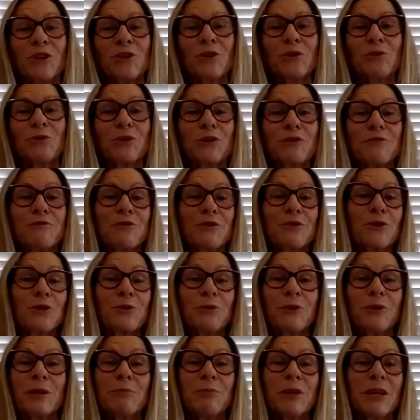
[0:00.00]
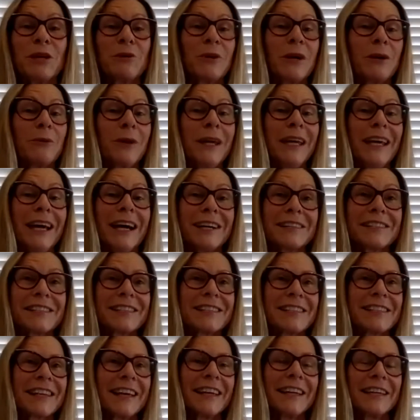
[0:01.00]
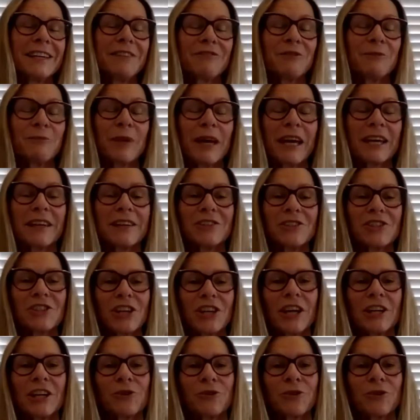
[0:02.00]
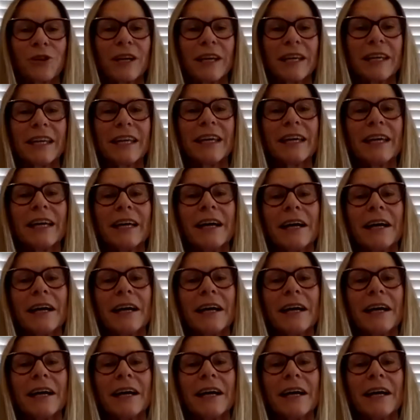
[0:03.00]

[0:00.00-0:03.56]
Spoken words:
Who would have thought we'd be where we are today, even back in January?